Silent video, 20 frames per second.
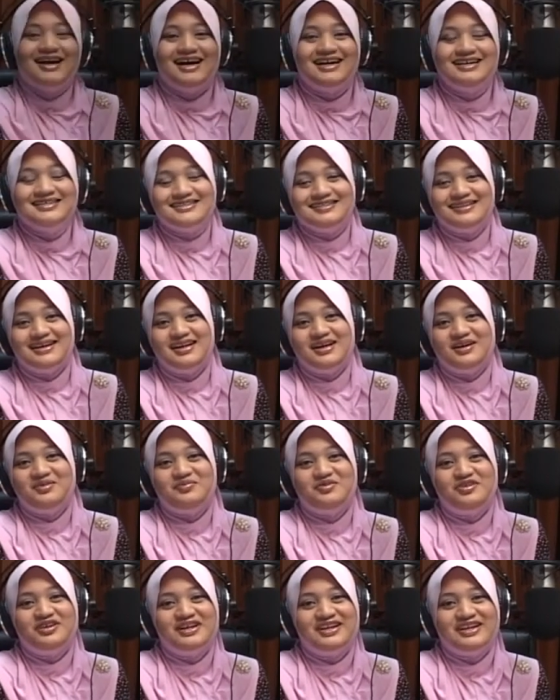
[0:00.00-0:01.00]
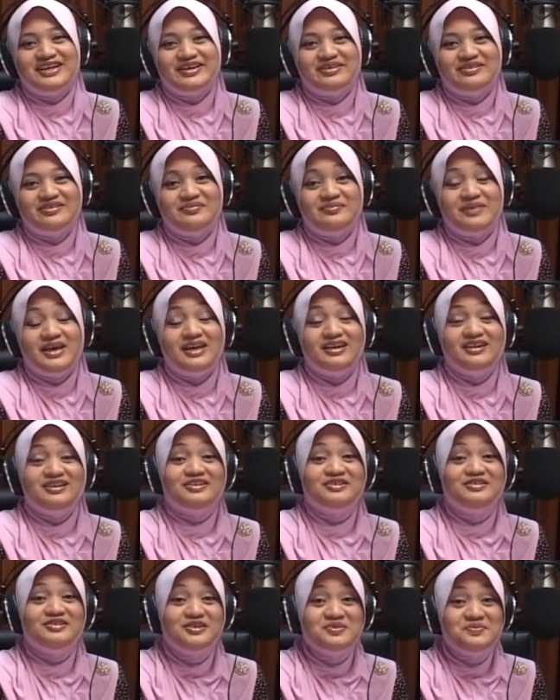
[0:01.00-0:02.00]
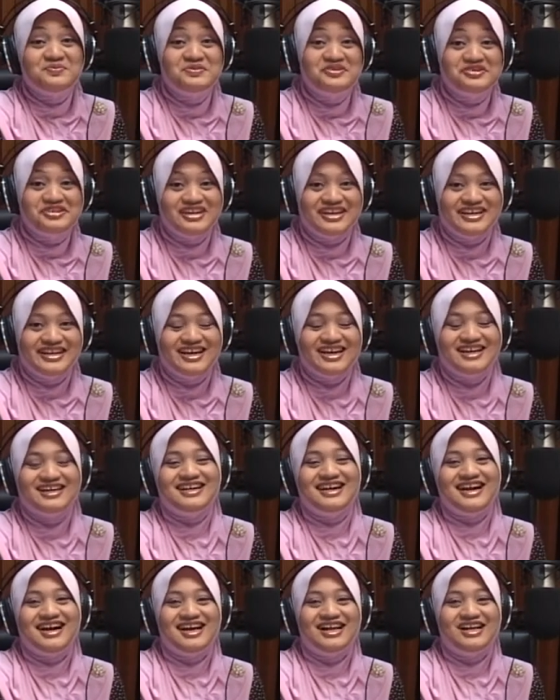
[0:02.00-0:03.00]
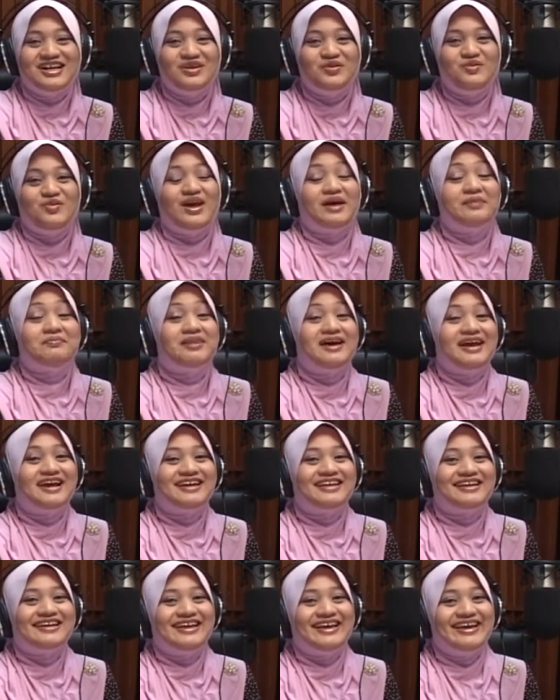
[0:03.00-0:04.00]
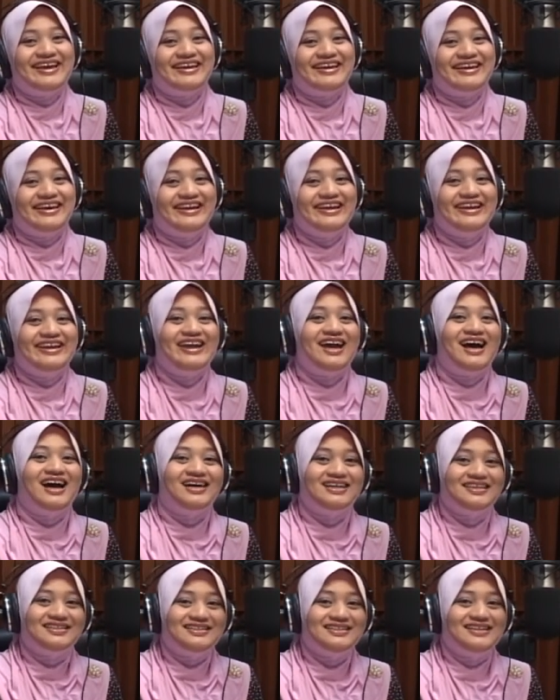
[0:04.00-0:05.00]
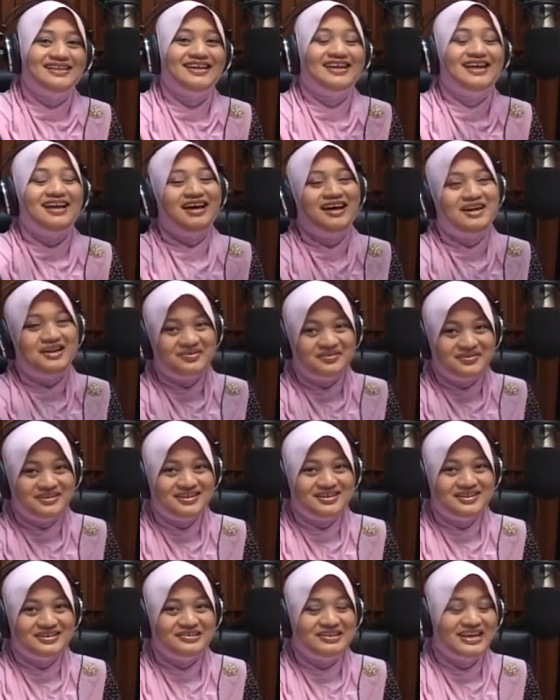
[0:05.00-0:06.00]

Assalamualaikum and good morning, and now we are back again in IT Hour.